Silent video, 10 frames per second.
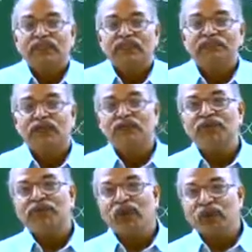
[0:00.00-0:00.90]
From
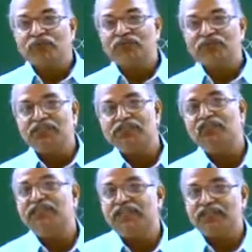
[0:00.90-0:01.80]
the common
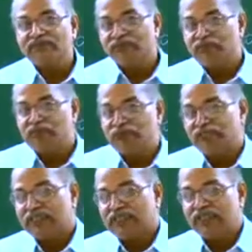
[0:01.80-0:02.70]
materials that we use
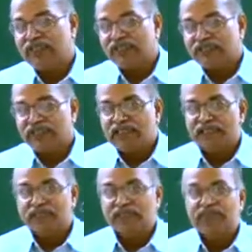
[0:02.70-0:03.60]
in our daily
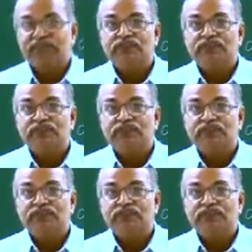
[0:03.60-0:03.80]
life,